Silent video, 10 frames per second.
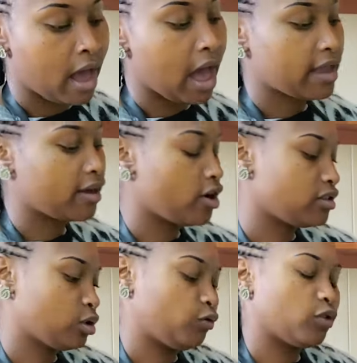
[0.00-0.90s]
I
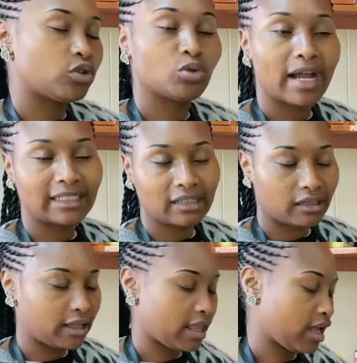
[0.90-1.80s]
got it for
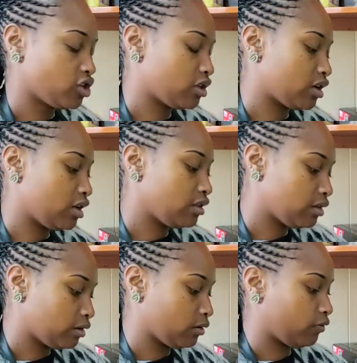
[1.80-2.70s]
200 Kenyan
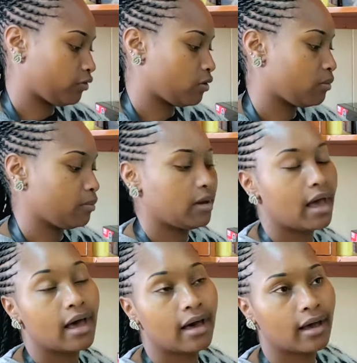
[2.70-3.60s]
shillings from
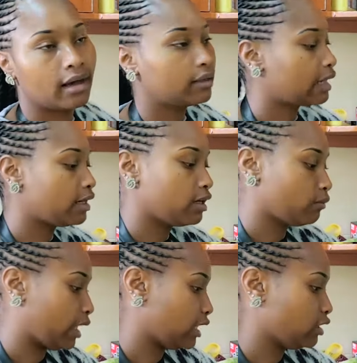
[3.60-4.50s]

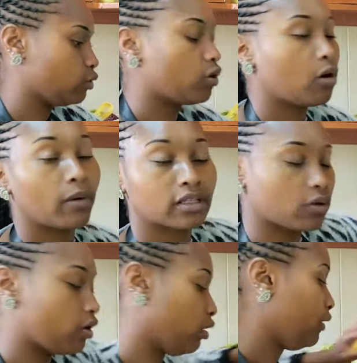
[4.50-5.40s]
Radon Vengi uko kwa
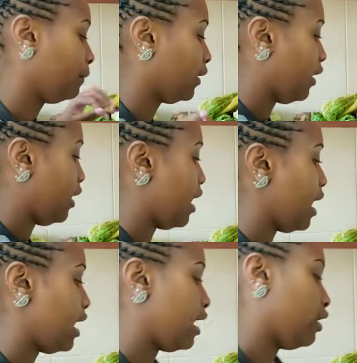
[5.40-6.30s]
soko.
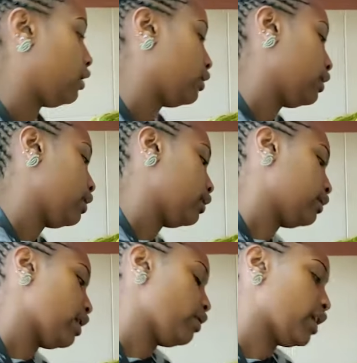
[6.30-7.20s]
And
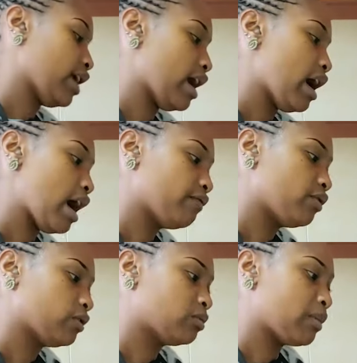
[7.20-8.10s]
down here I've
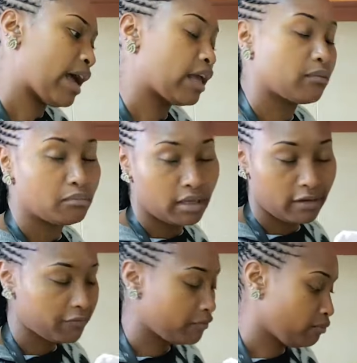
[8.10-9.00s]
got my
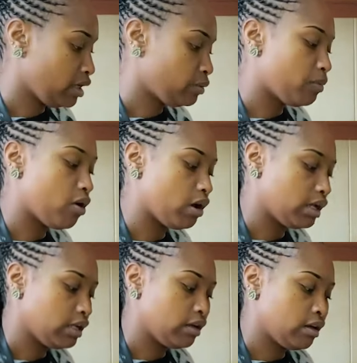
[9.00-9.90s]
beef meat
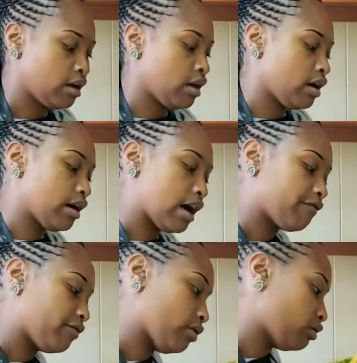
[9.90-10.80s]
bone,
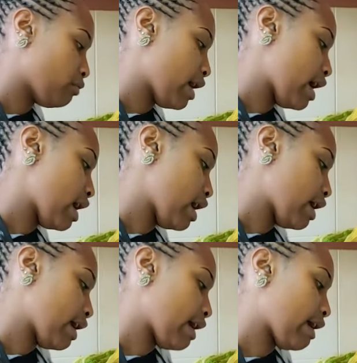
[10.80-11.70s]
I've got
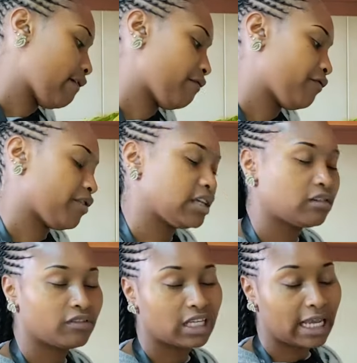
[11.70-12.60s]
my
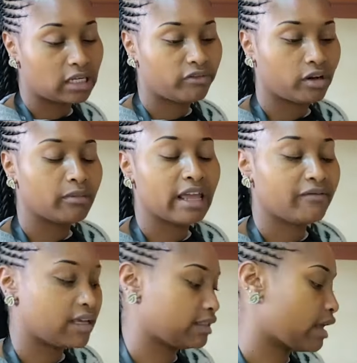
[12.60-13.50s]
fish fillet from
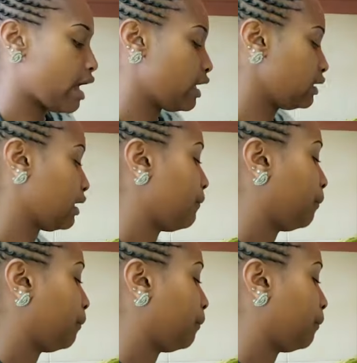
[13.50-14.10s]
Neighbors guys.